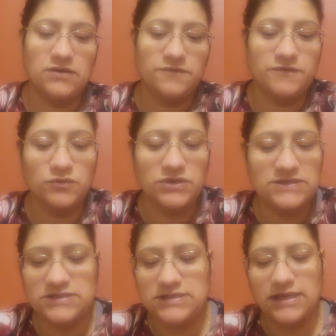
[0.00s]

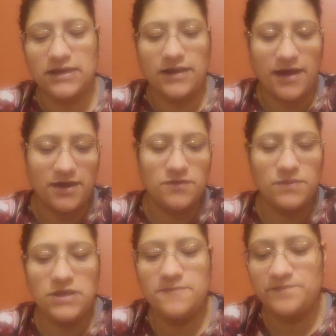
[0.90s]
fluid, just like an
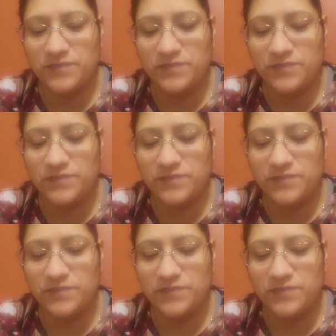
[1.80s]
IV.